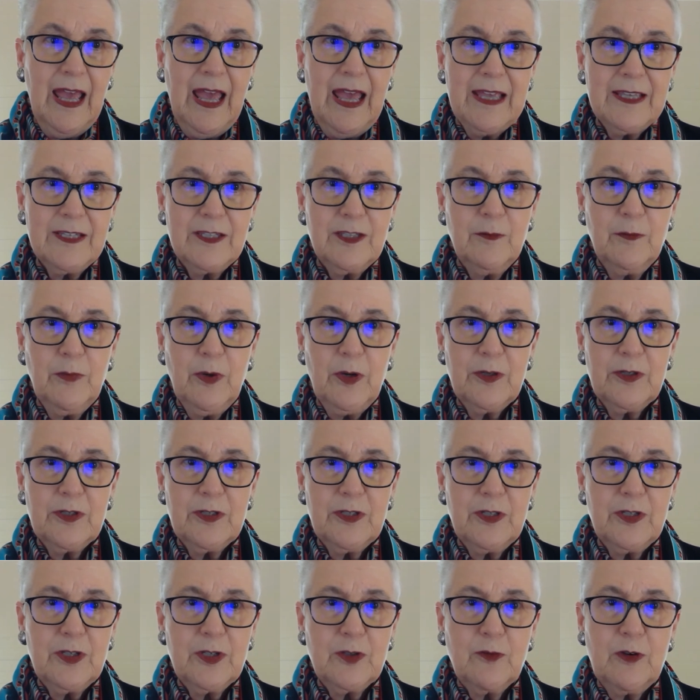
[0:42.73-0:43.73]
As the book's
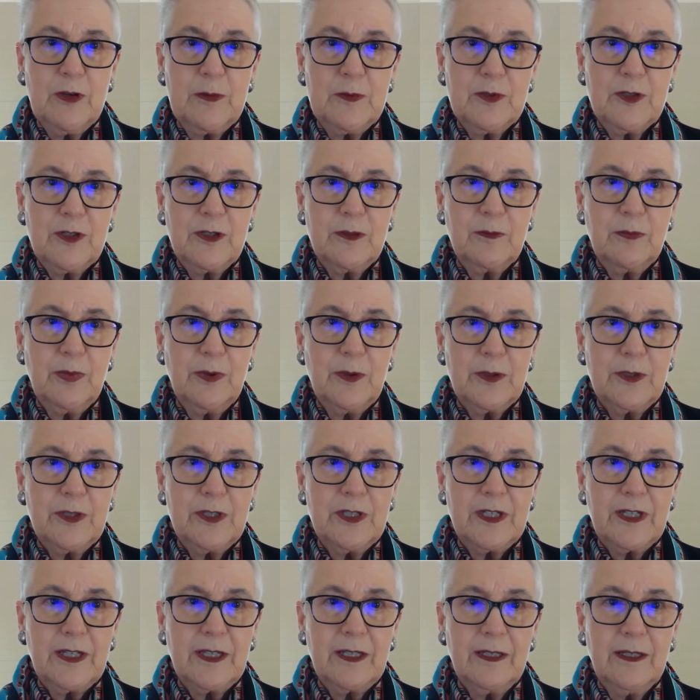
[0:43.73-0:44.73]
description
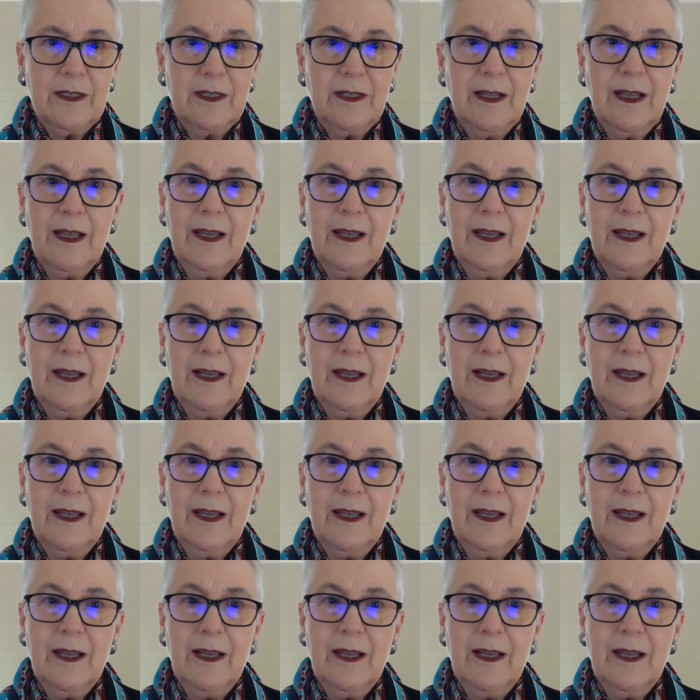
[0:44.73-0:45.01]
puts it,